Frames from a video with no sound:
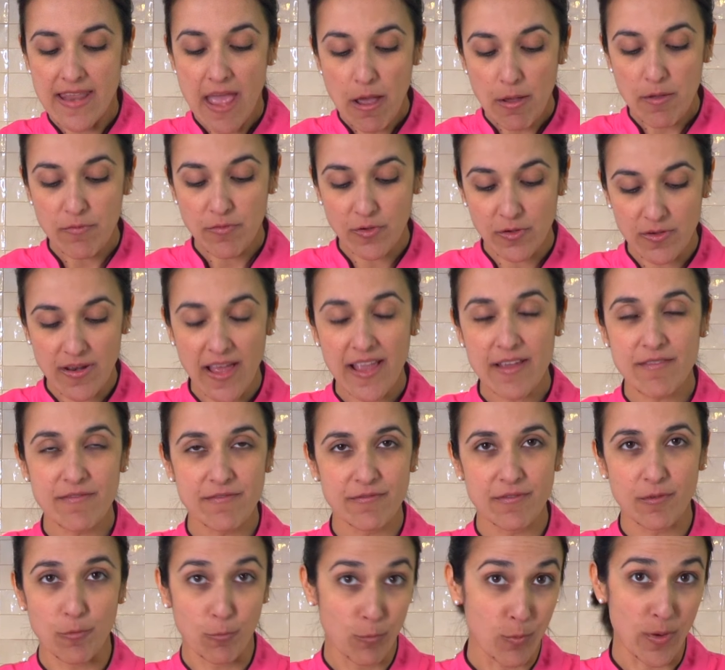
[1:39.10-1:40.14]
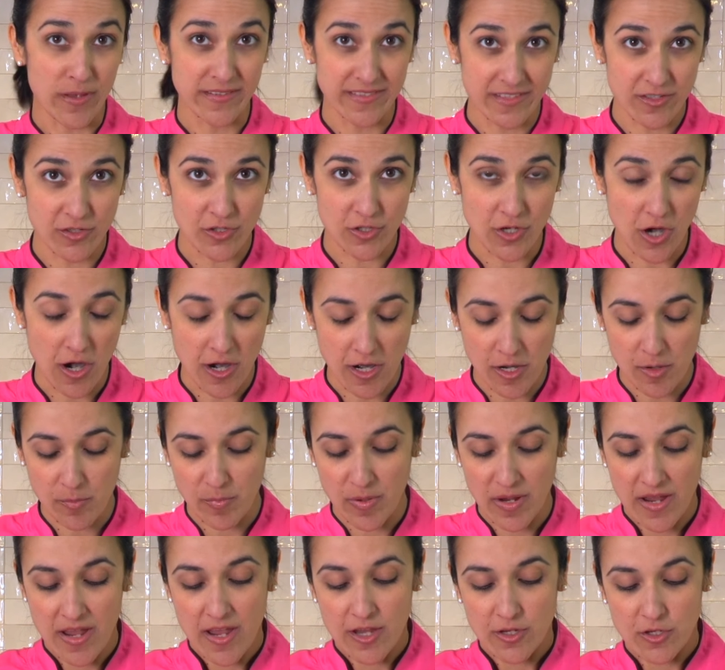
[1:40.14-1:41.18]
Now, if your knife wasn't
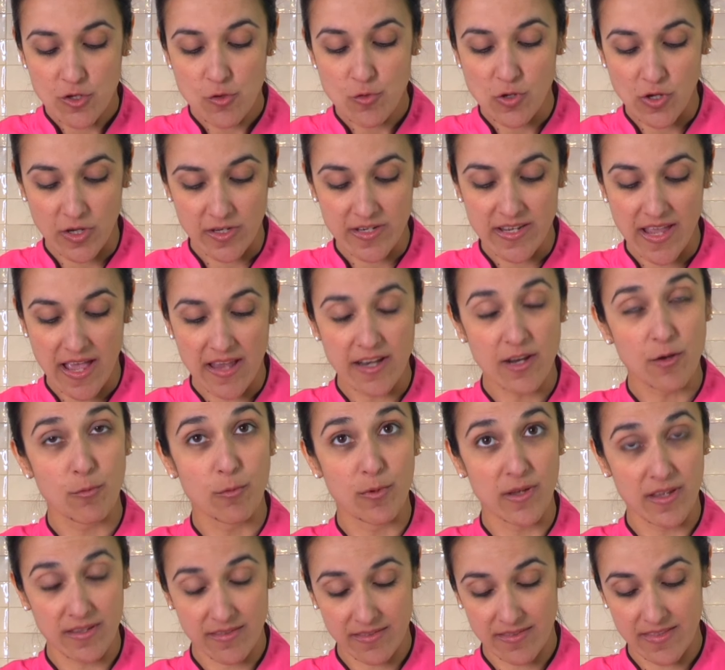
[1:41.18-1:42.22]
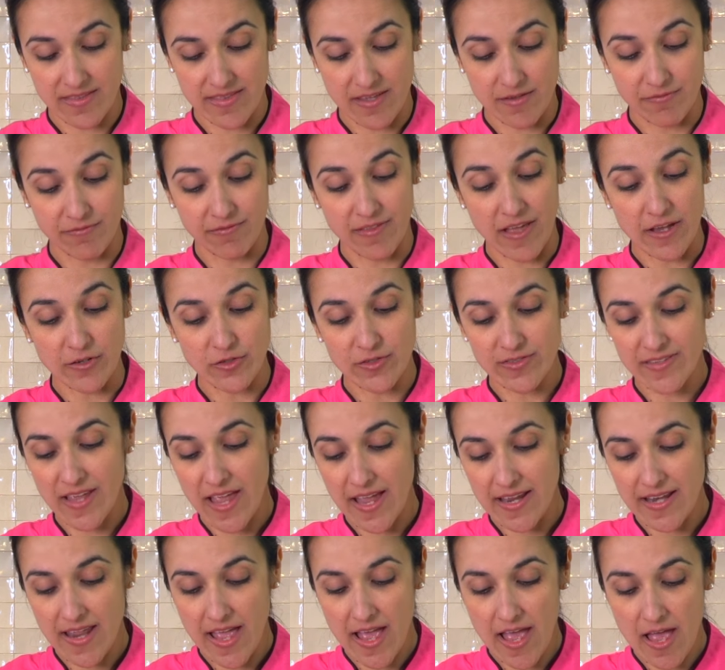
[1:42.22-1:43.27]
sharp, you could cut it with the flesh
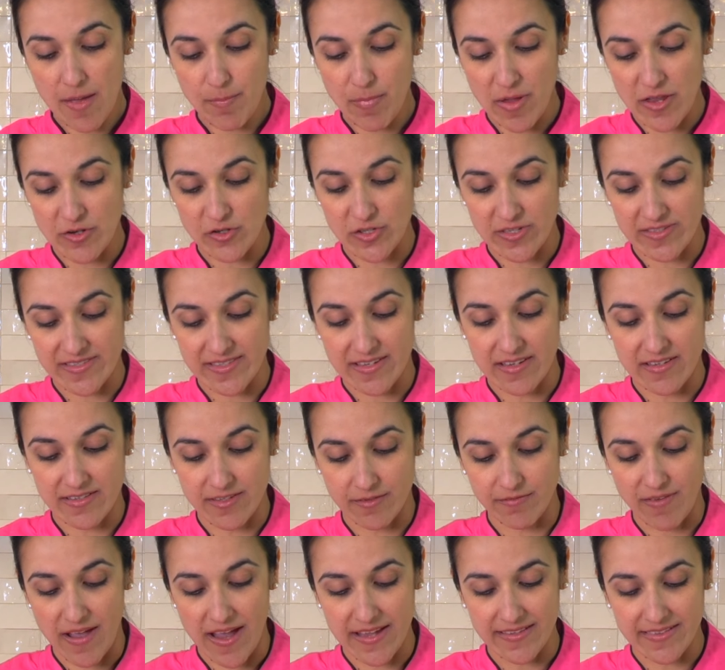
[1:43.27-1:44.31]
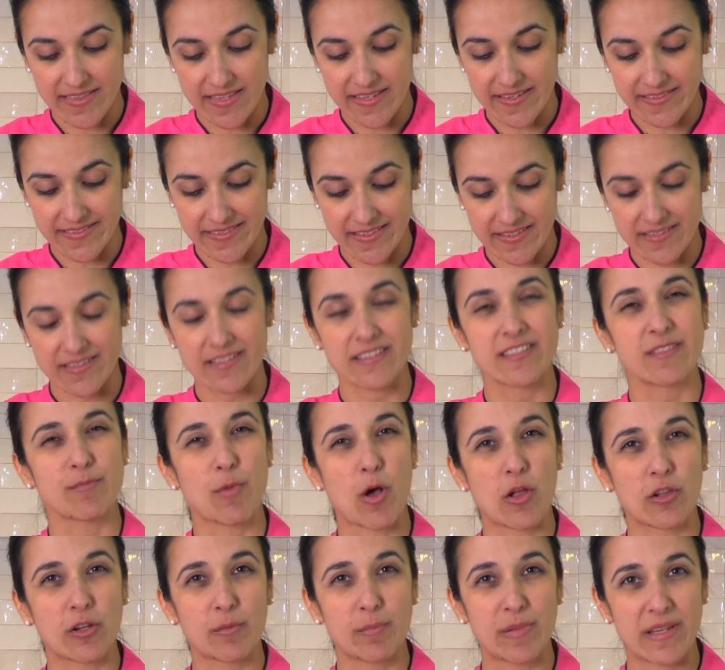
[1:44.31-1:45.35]
side up and just divide this into
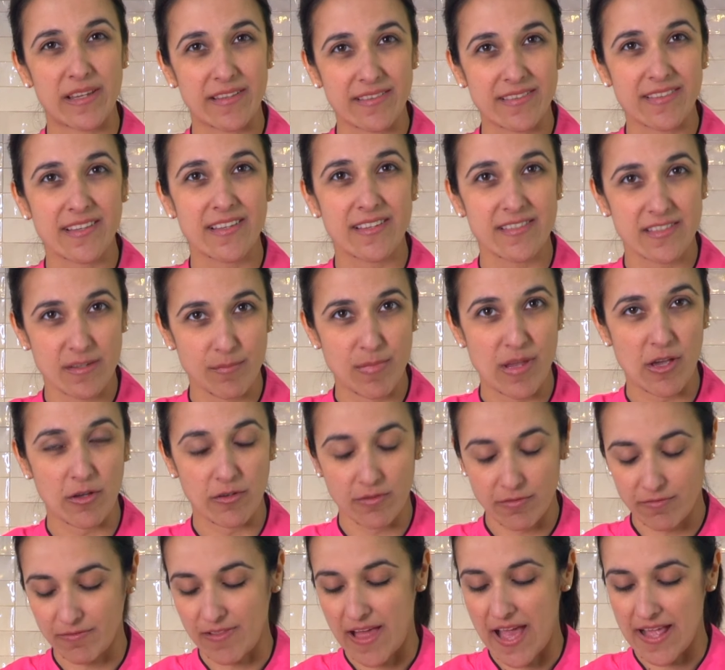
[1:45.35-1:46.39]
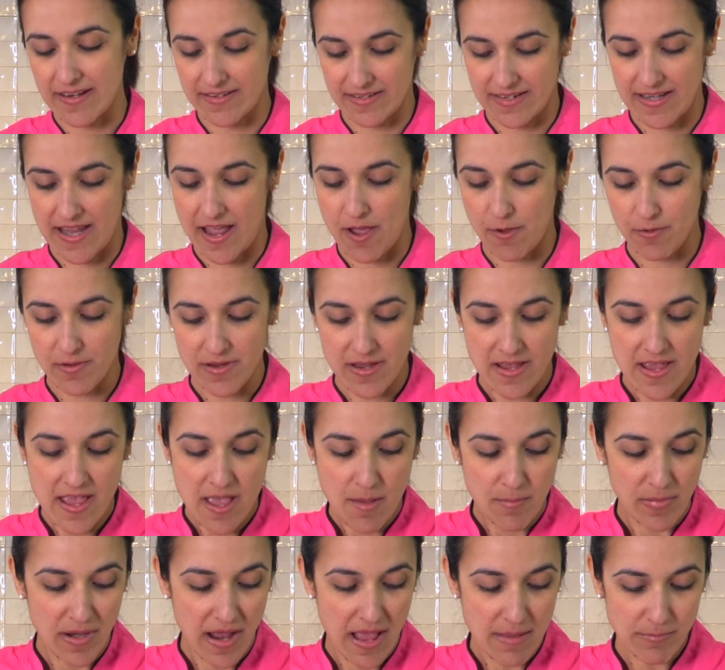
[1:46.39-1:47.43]
smaller pieces to be able to flatten it out.
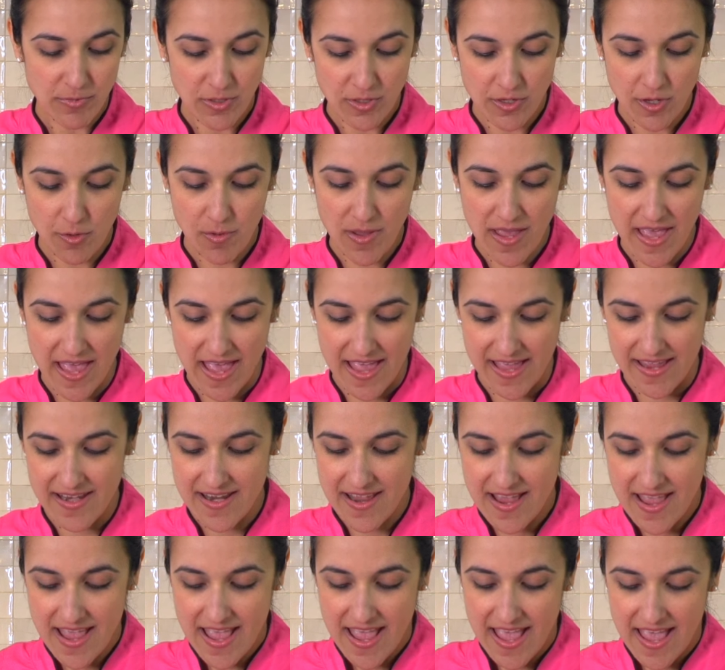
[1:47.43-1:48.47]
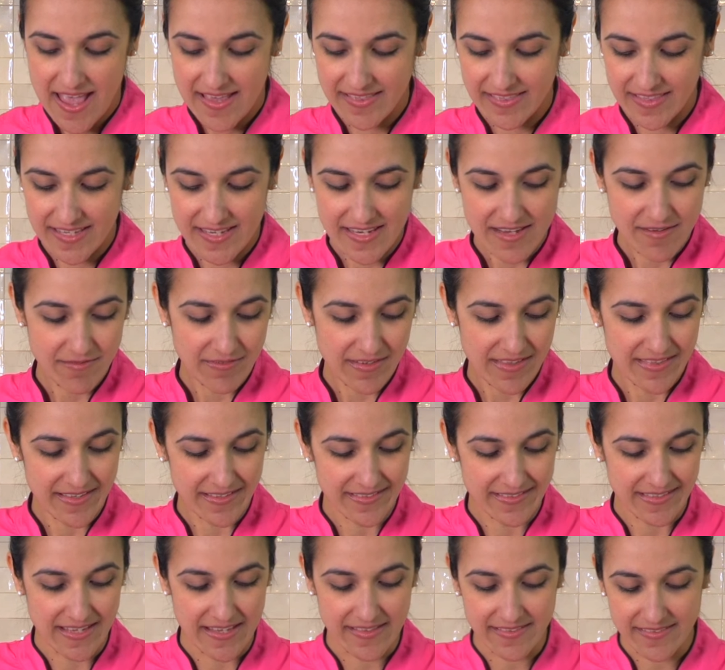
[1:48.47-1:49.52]
But I'm going to go ahead and leave the
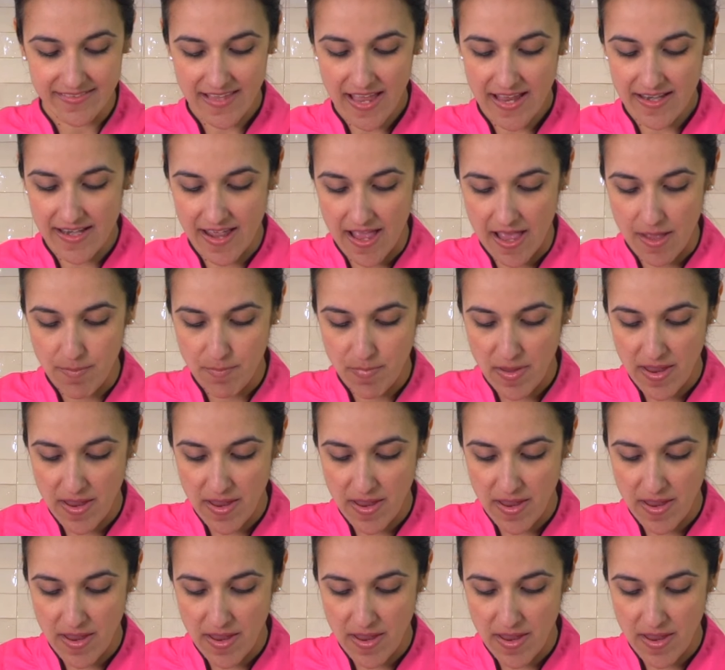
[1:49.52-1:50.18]
skin side up,